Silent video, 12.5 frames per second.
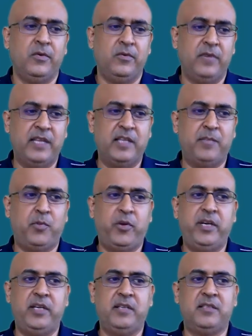Well, the
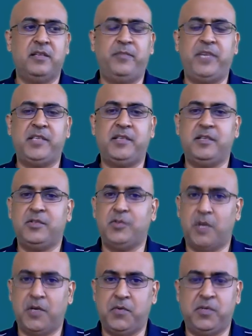point is, a picture is
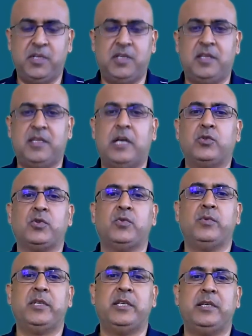not worth
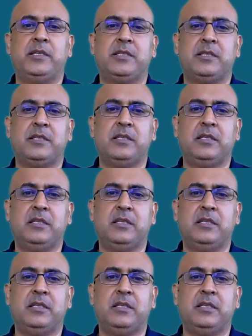1,000 words.